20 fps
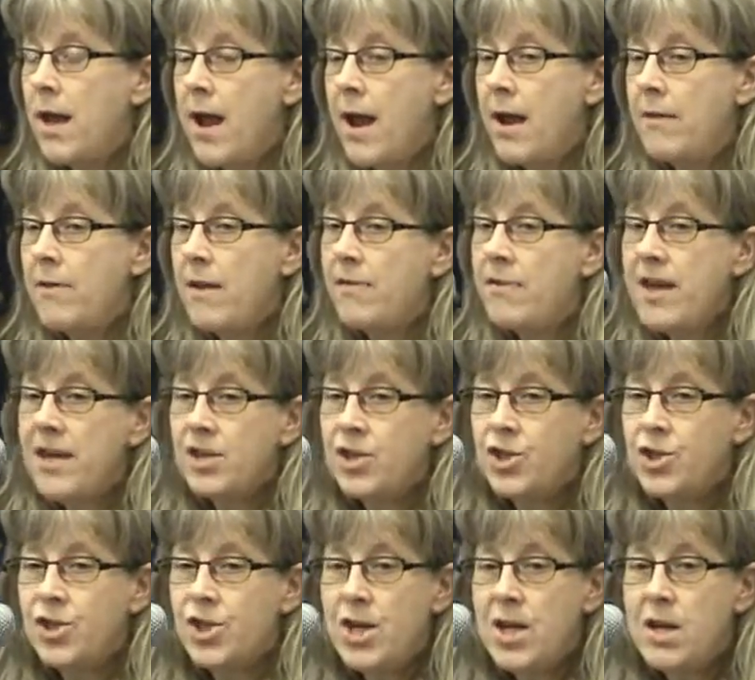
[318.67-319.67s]
And then that
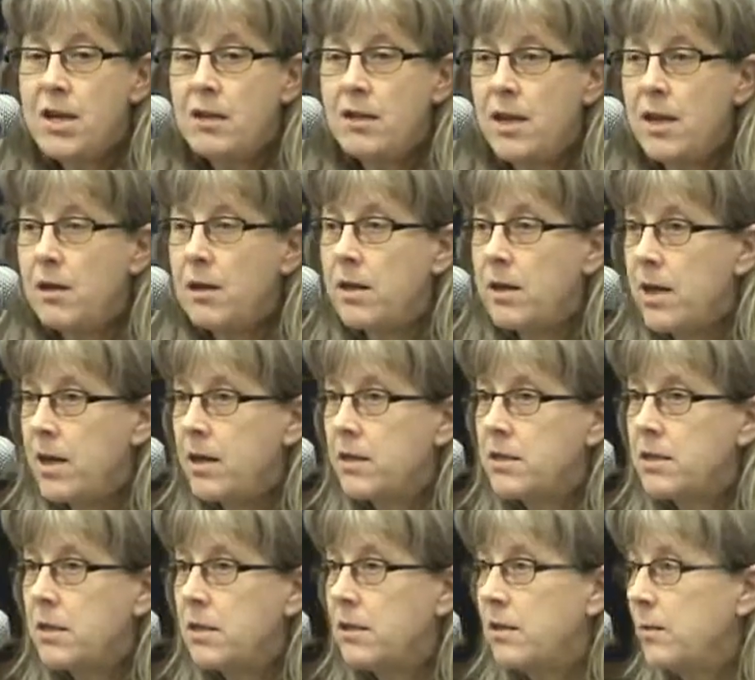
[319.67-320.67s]
sheet,
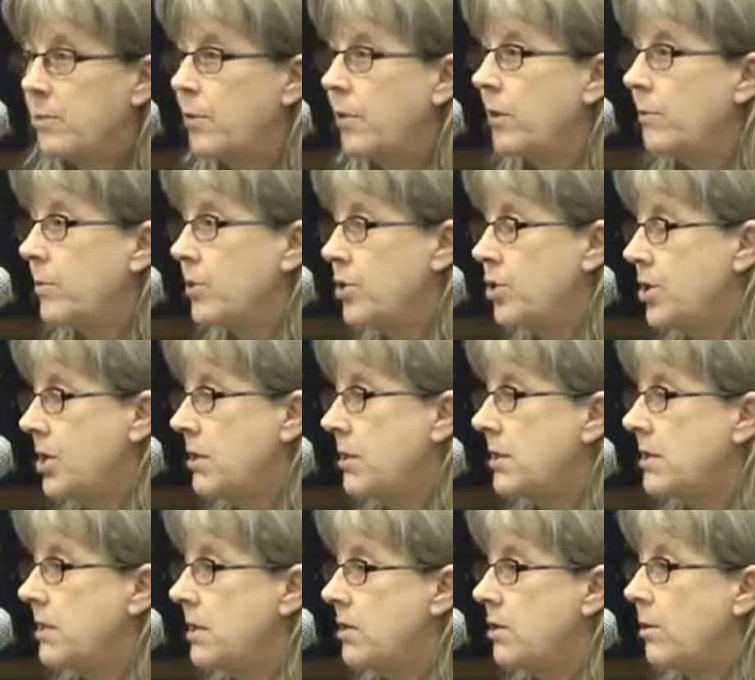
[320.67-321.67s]
that purple sheet
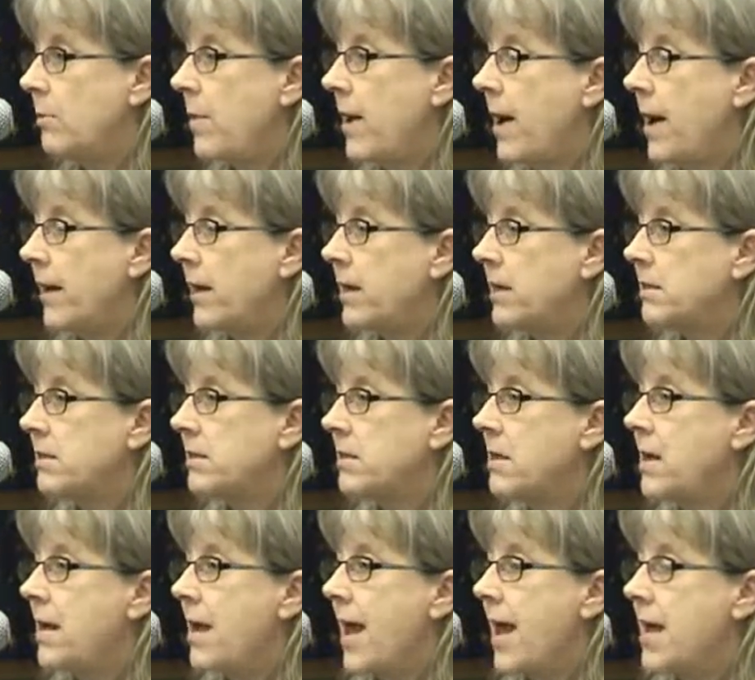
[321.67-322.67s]
that's in your packets,
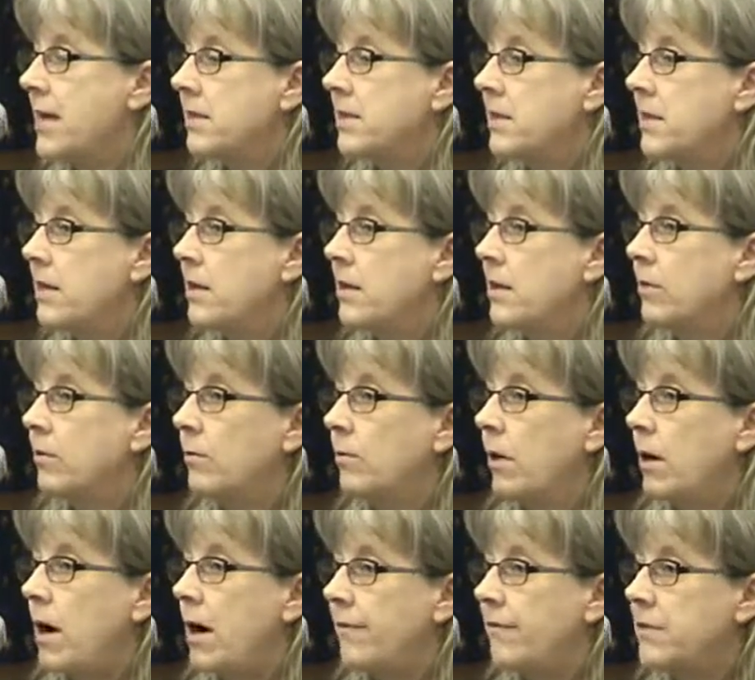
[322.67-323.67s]
has their
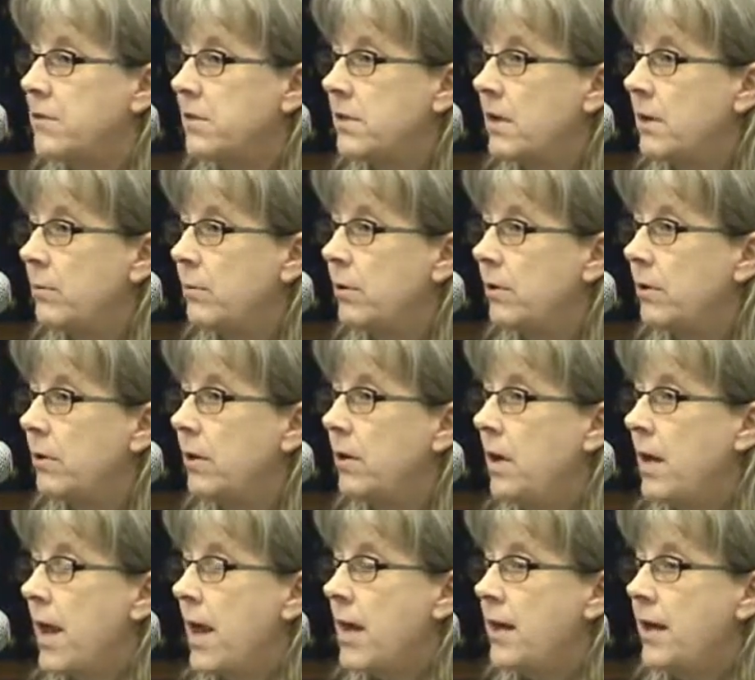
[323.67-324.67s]
office number,
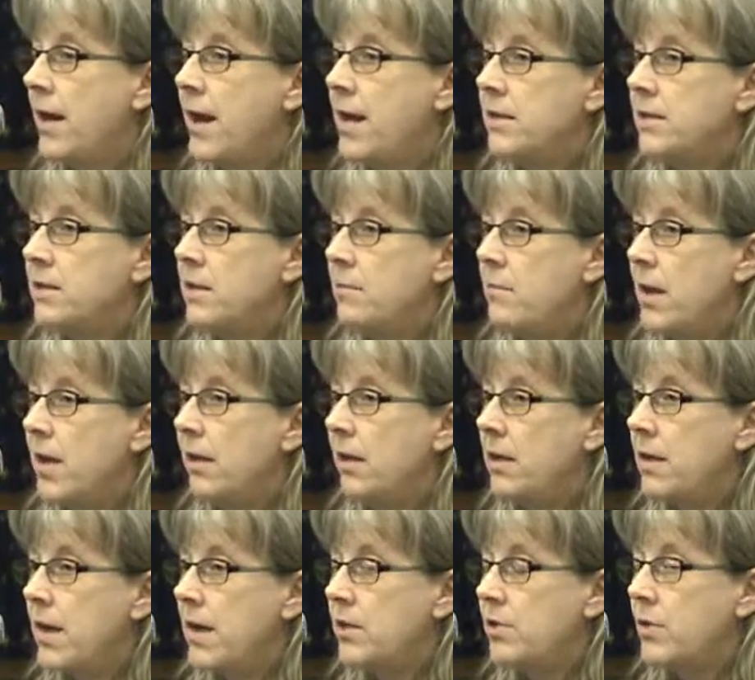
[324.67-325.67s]
and it has the
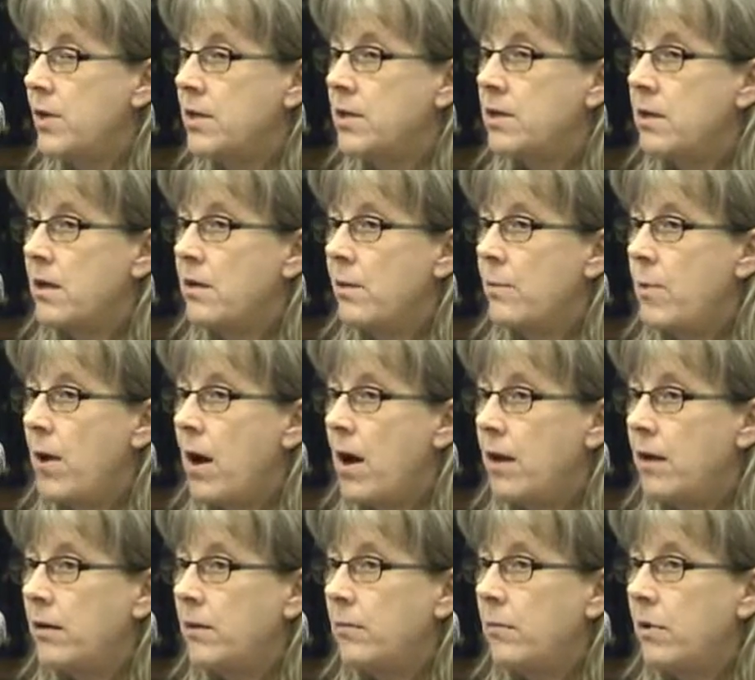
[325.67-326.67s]
mailing address on the
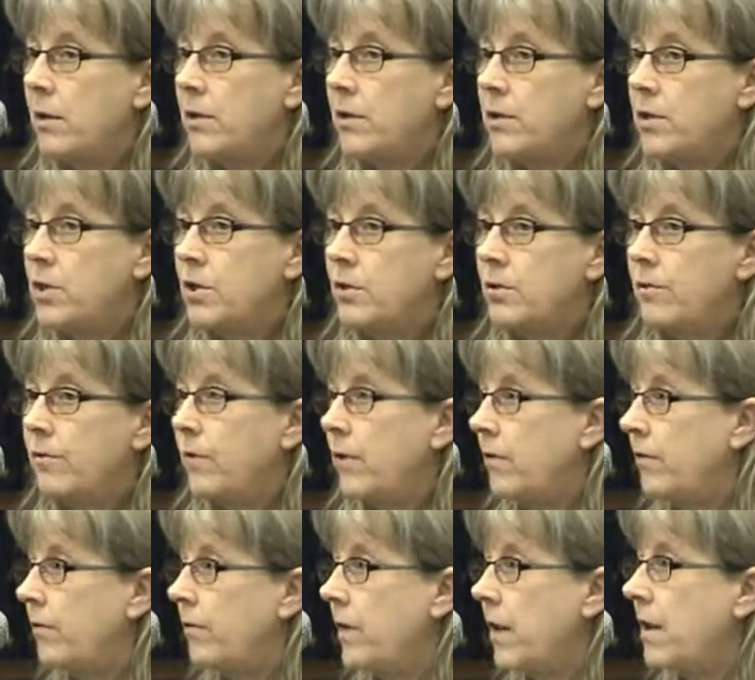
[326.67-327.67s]
bottom
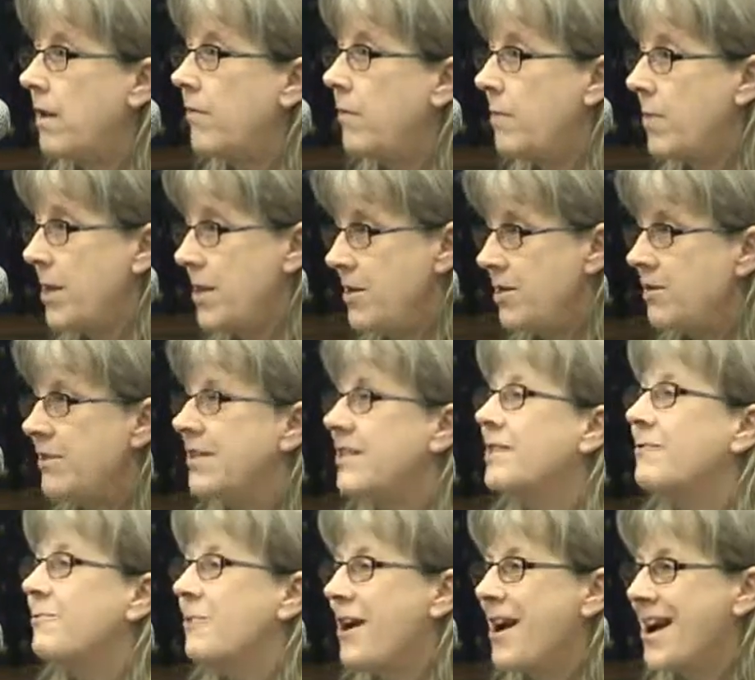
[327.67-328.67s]
that everybody
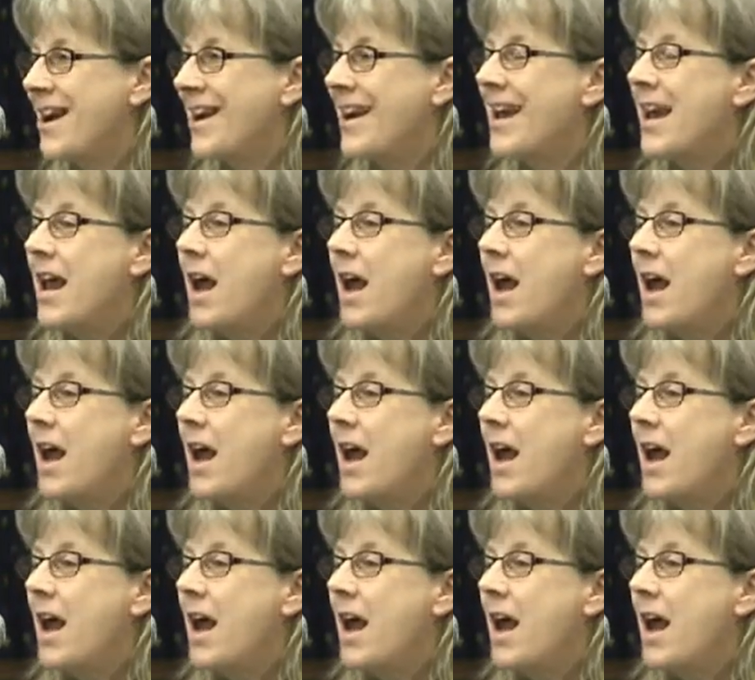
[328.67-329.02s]
uses, right.